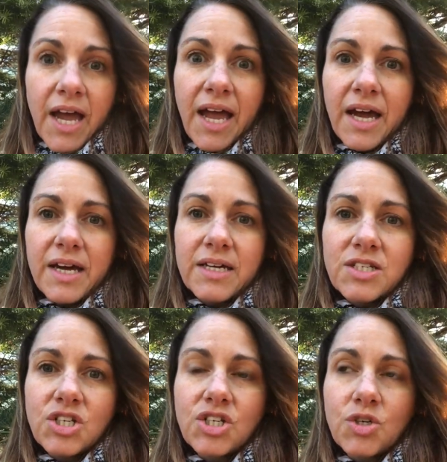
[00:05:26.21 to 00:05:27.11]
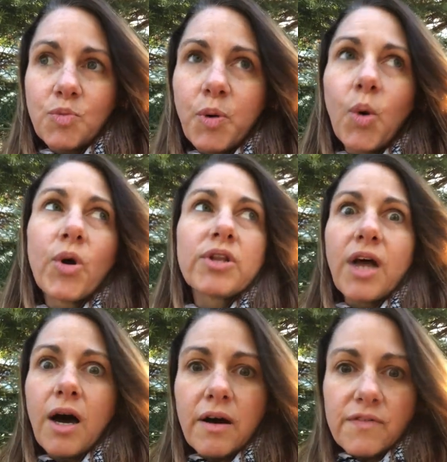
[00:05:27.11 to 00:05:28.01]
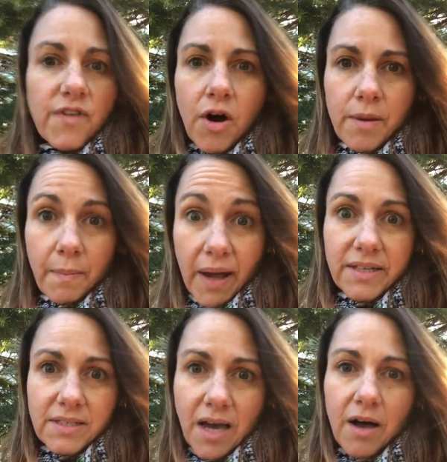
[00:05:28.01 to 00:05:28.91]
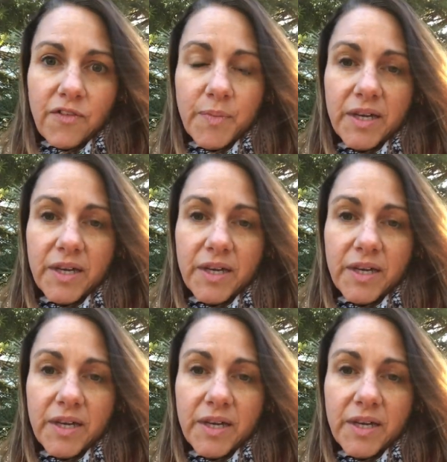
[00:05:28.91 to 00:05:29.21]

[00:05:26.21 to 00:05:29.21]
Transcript: and to pour love on myself,